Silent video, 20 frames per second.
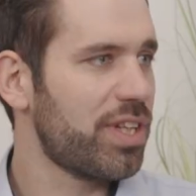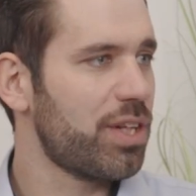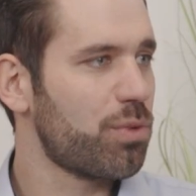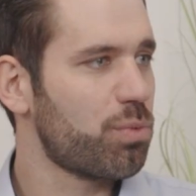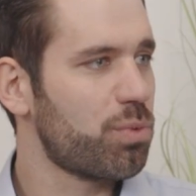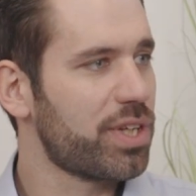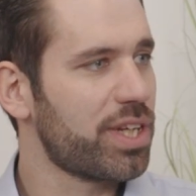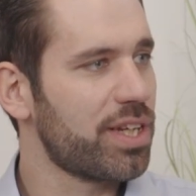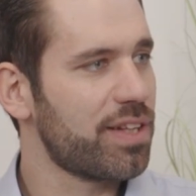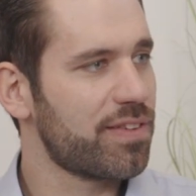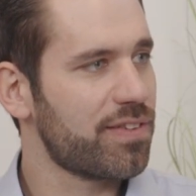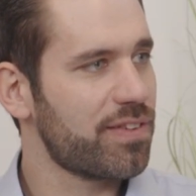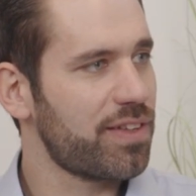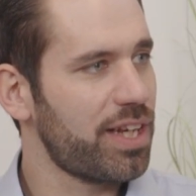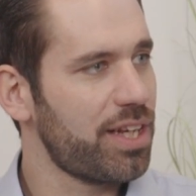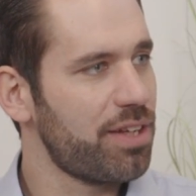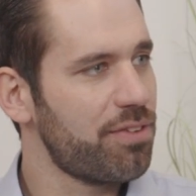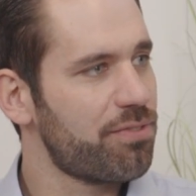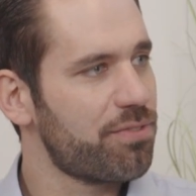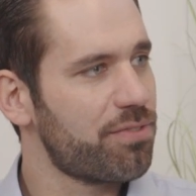that we can
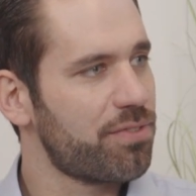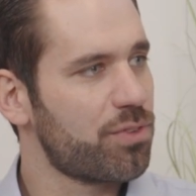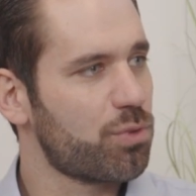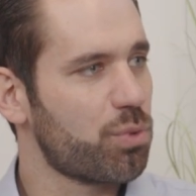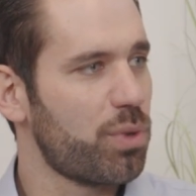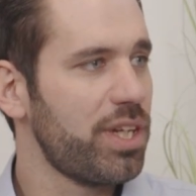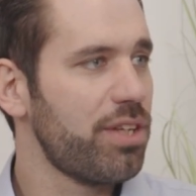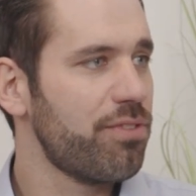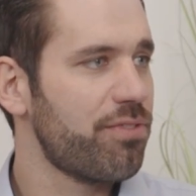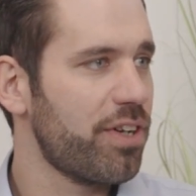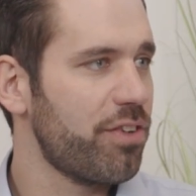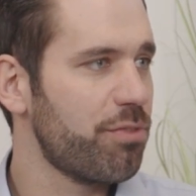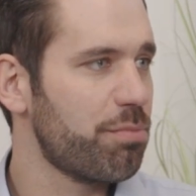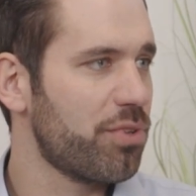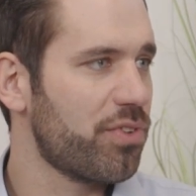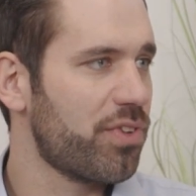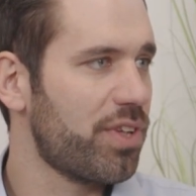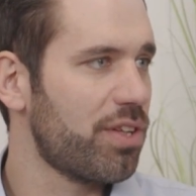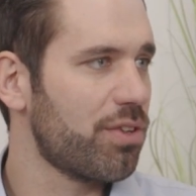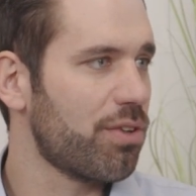save twenty-five
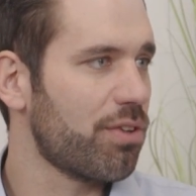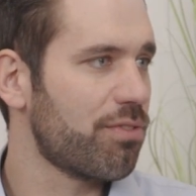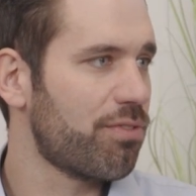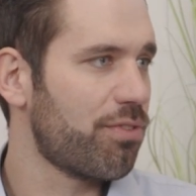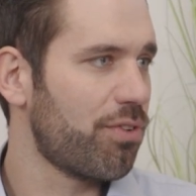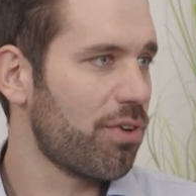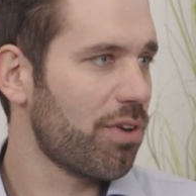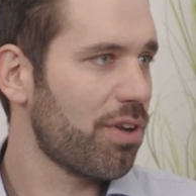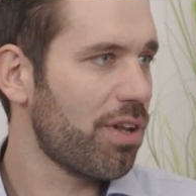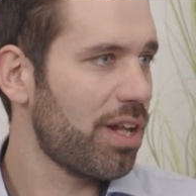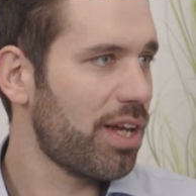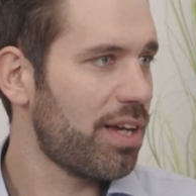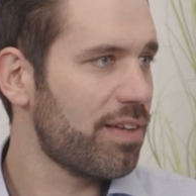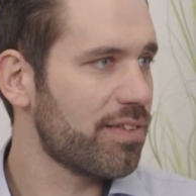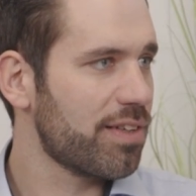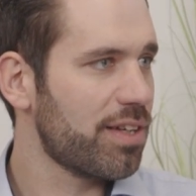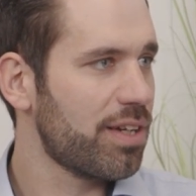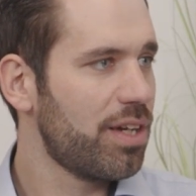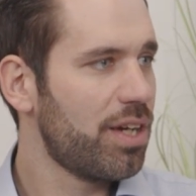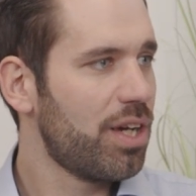percent on
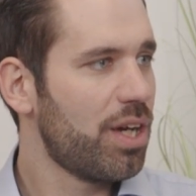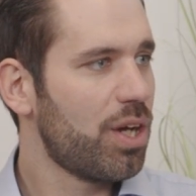fertilizer